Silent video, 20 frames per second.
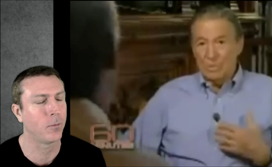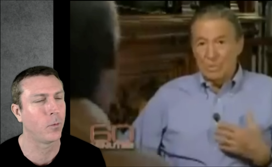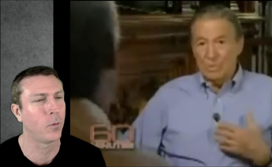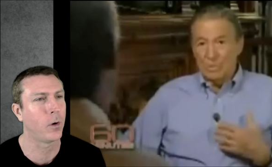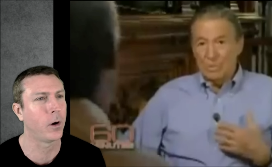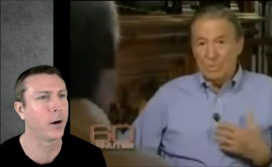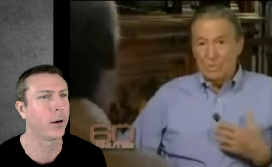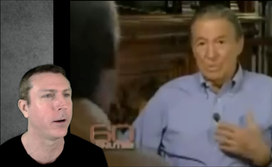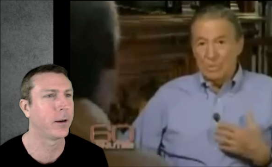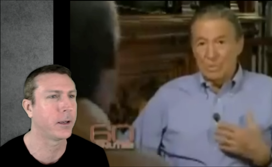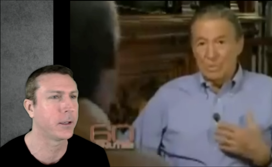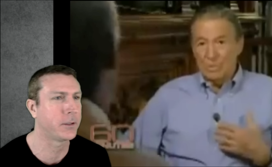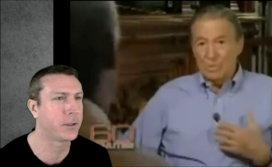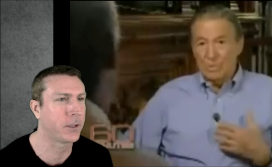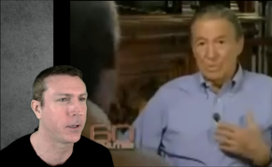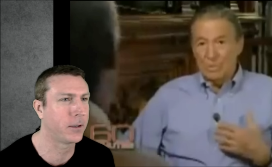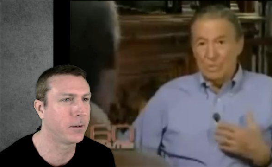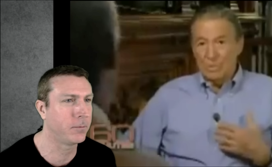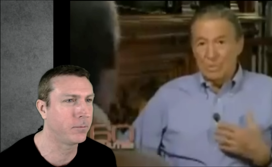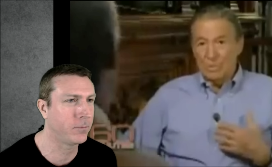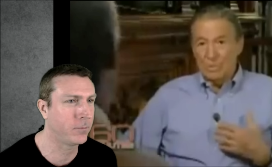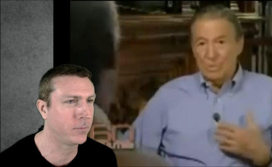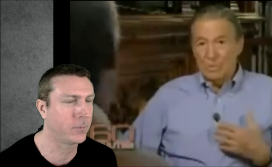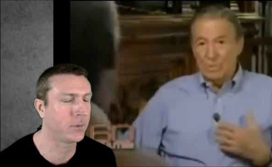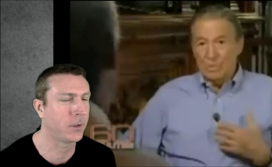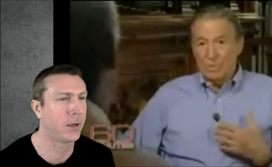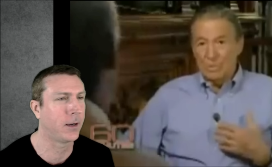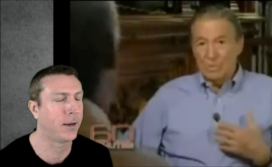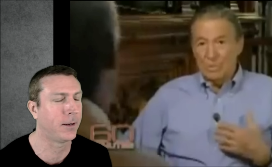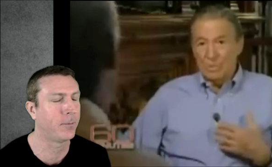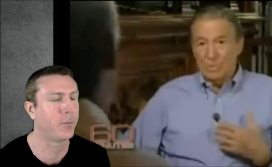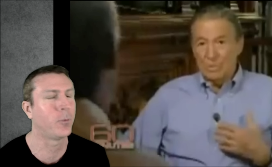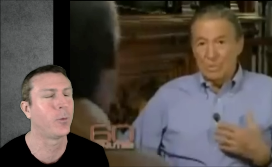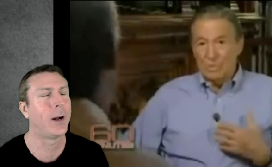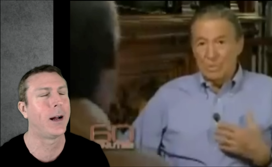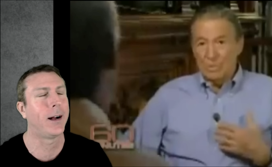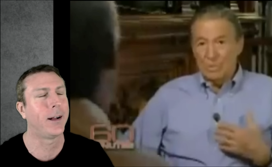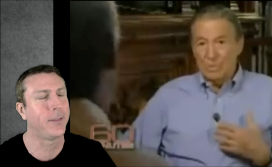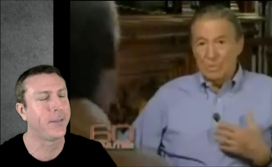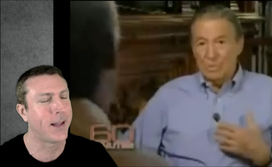Speaker 1: were considered.
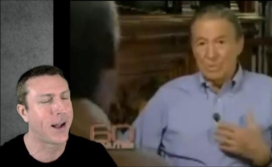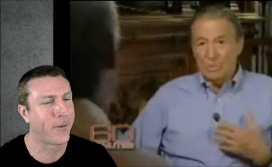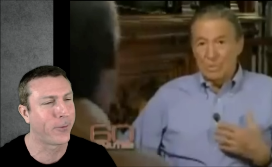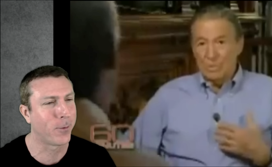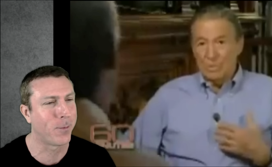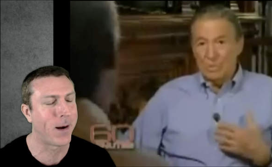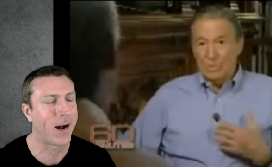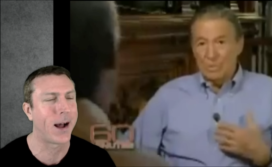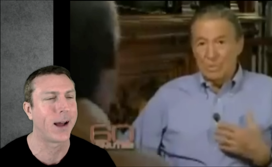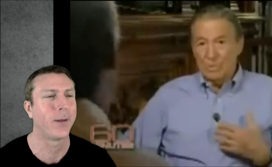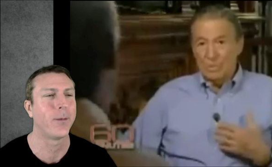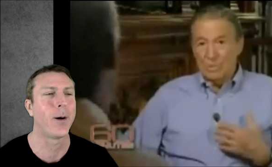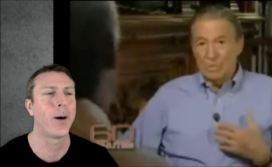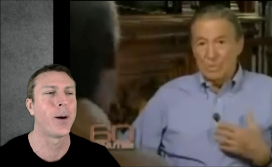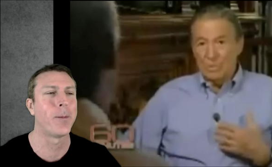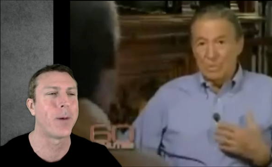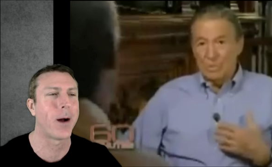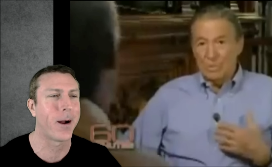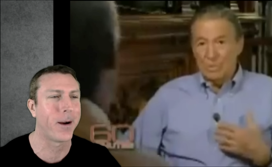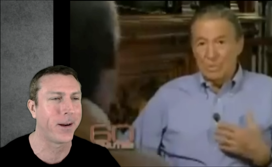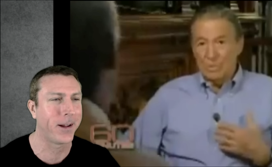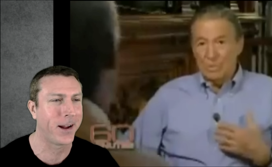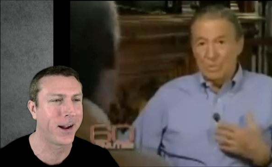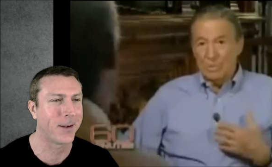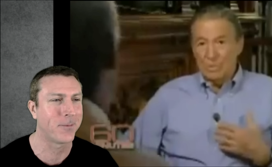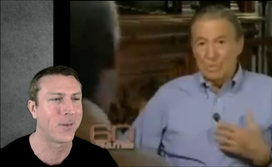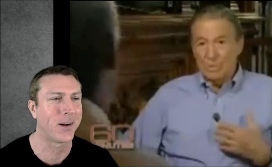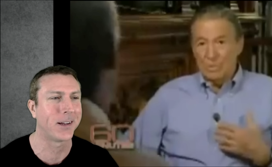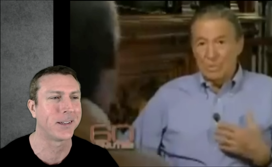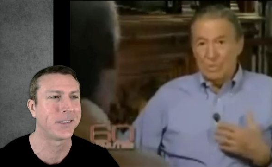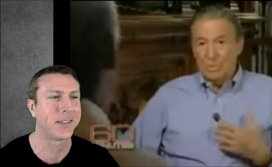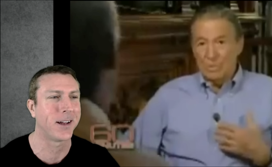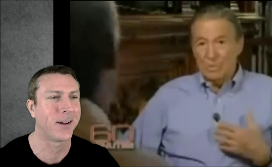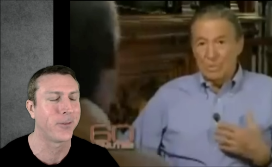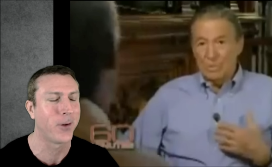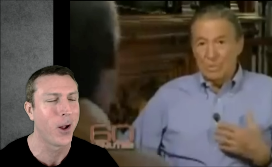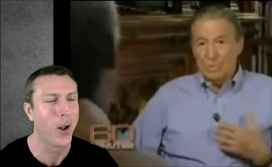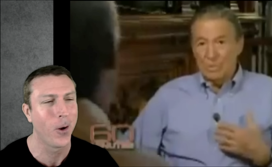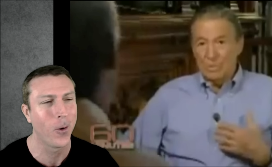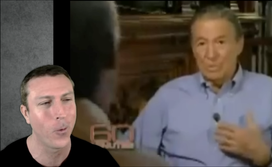Well, never mind. I'm already getting
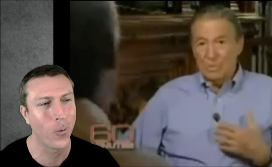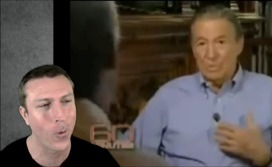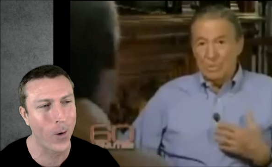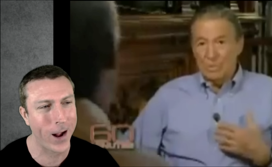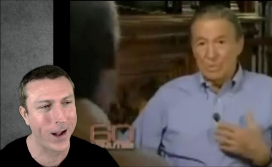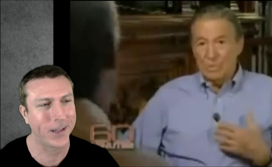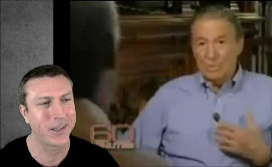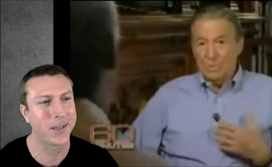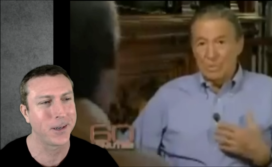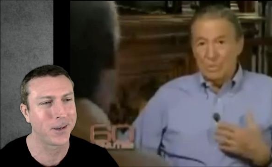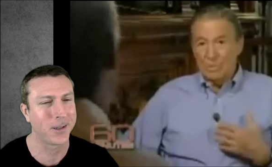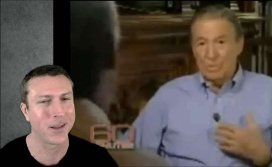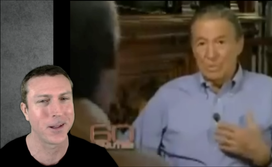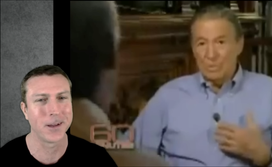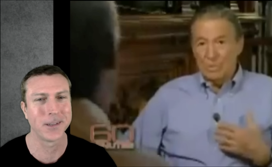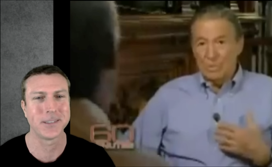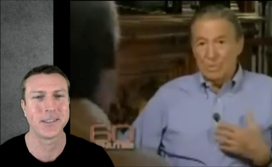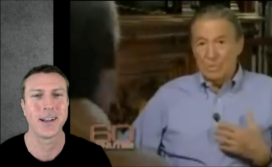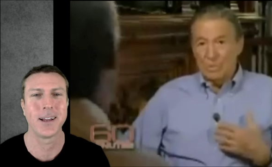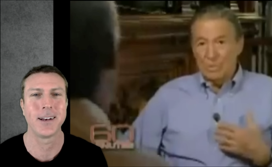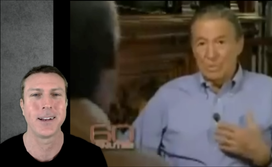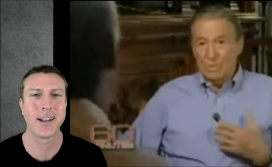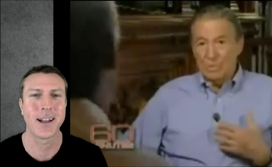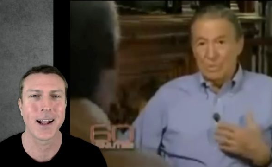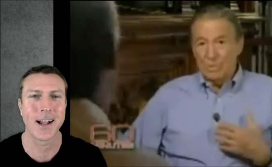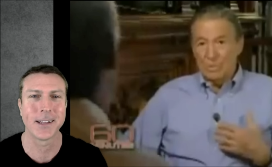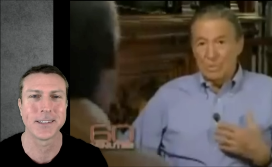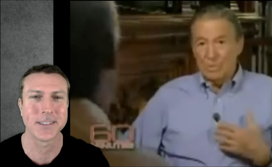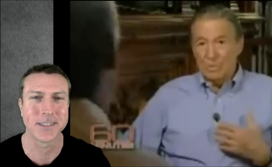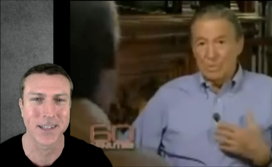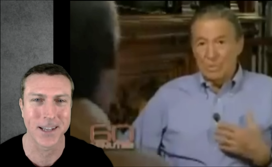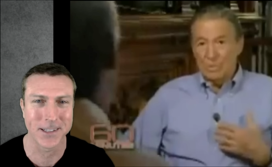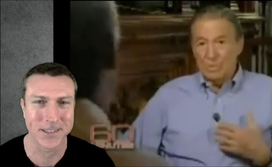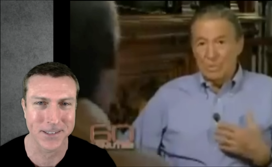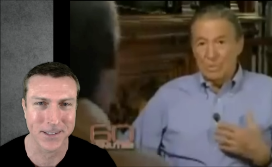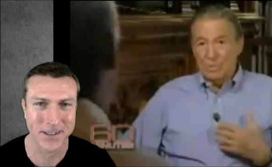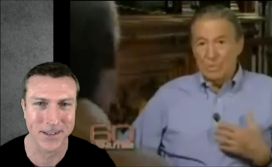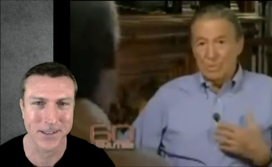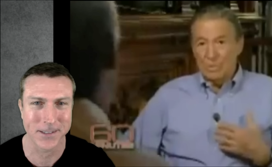myself way too close to getting canceled as it